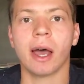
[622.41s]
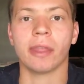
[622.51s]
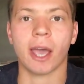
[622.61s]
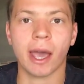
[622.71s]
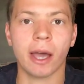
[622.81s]

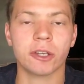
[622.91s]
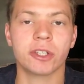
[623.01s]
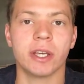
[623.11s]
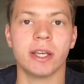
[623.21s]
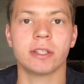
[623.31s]
and the
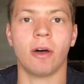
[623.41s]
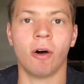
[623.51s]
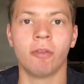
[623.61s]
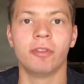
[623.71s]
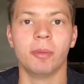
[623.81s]
hatch date
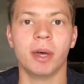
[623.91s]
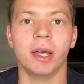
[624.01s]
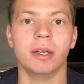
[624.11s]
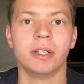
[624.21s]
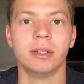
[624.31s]
of the
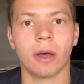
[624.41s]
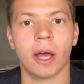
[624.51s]
bird,